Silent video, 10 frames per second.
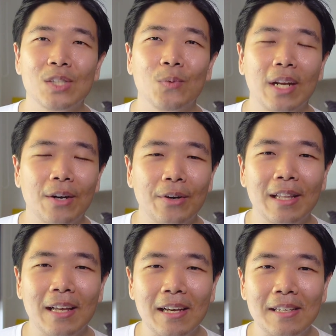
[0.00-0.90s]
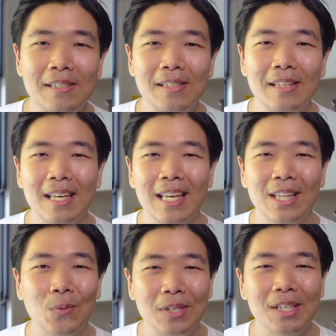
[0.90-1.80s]
when I realized it
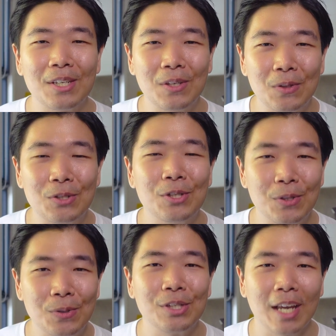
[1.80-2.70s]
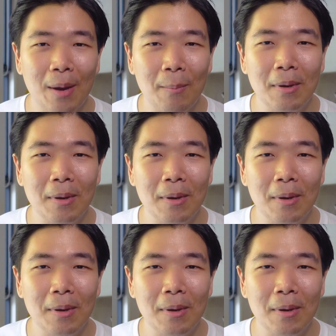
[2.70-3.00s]
was a huge scam.